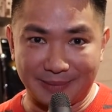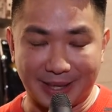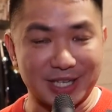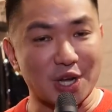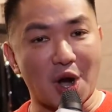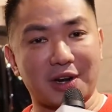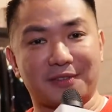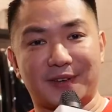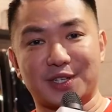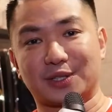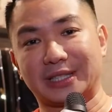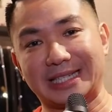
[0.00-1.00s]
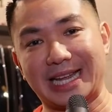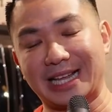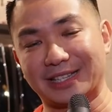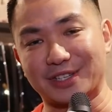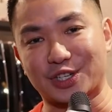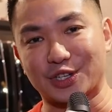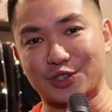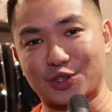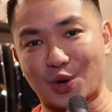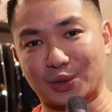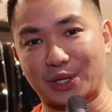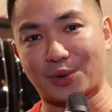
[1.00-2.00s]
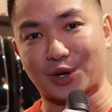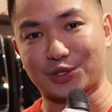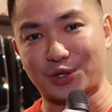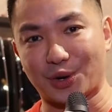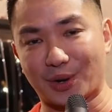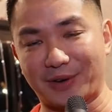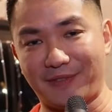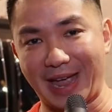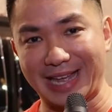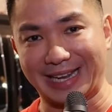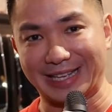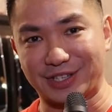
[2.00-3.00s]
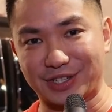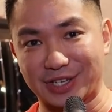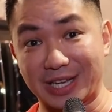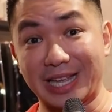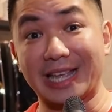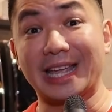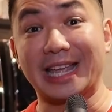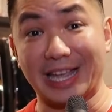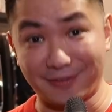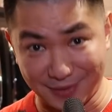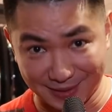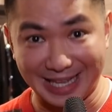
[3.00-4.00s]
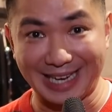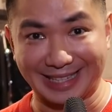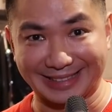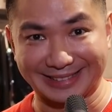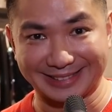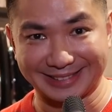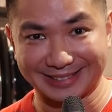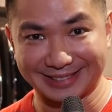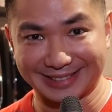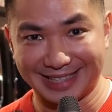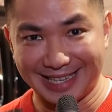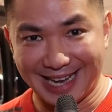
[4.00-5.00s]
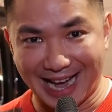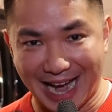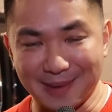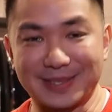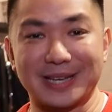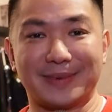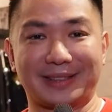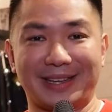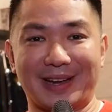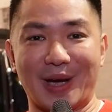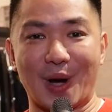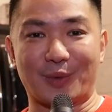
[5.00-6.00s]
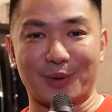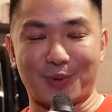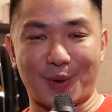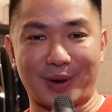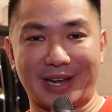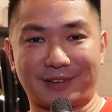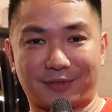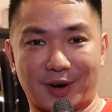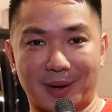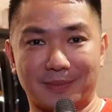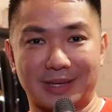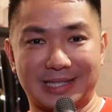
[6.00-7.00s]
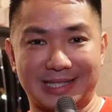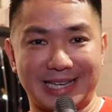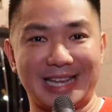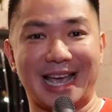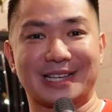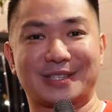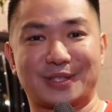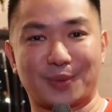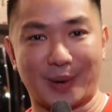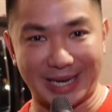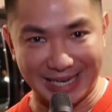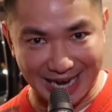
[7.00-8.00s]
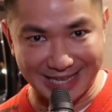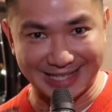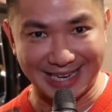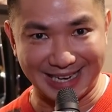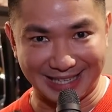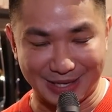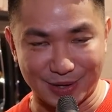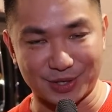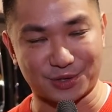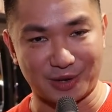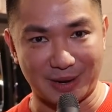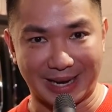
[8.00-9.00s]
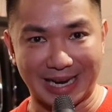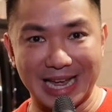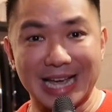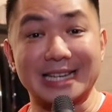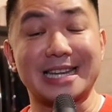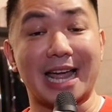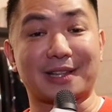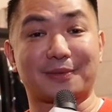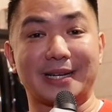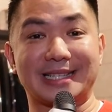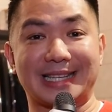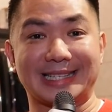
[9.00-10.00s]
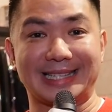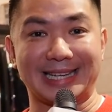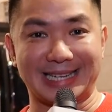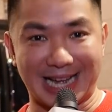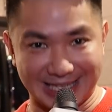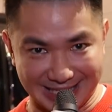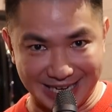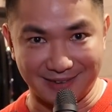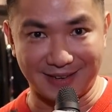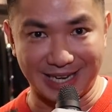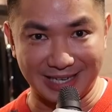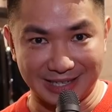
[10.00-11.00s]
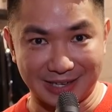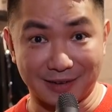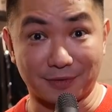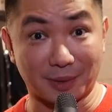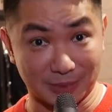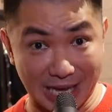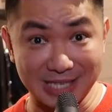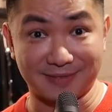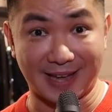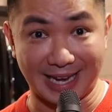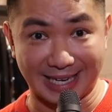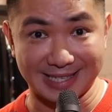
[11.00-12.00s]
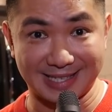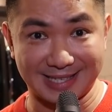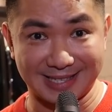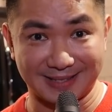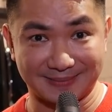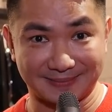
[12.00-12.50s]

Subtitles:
Because artificial intelligence only works to your advantage if you let it. I'm Timothy Goh, reporting from CES 2019. You're streaming Tech360.tv from Las Vegas.